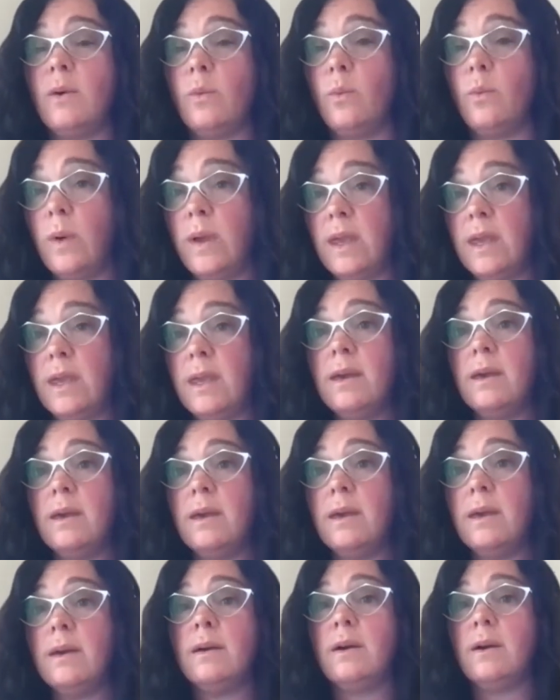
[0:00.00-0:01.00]
that
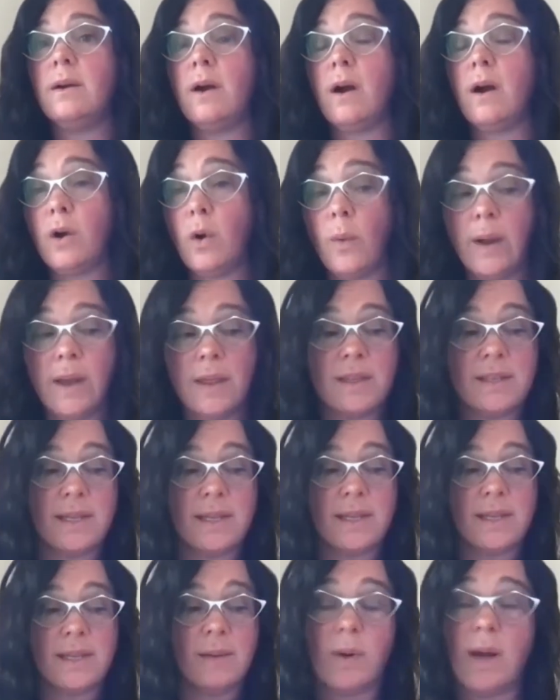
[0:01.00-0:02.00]
we are going in
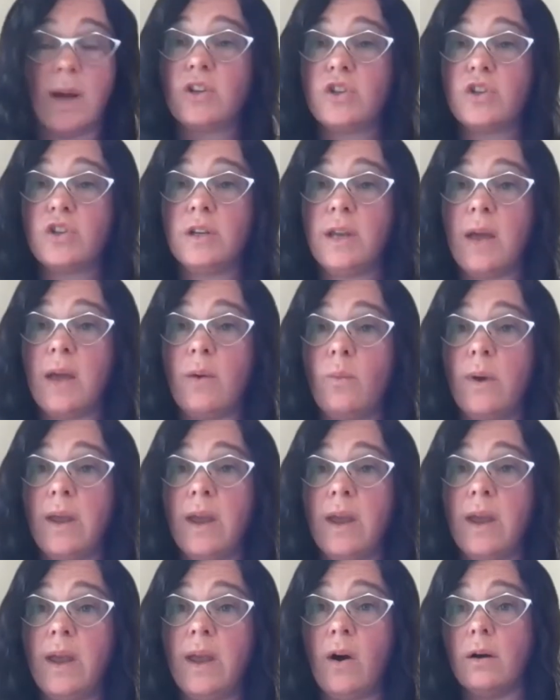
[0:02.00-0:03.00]
the same direction
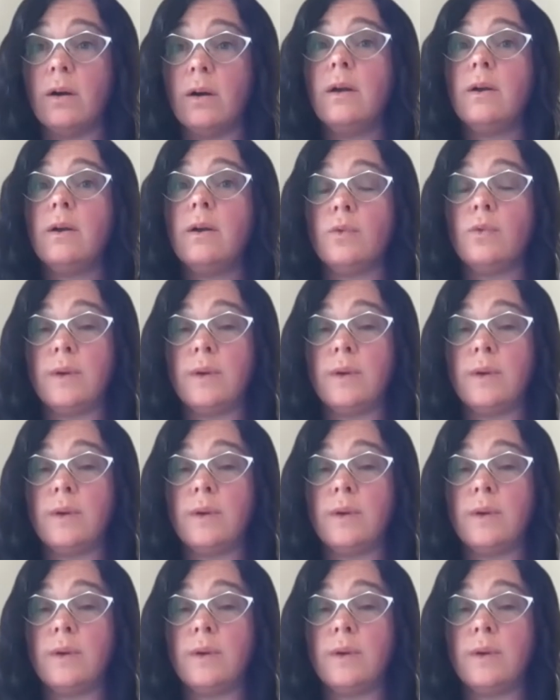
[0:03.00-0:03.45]
and we are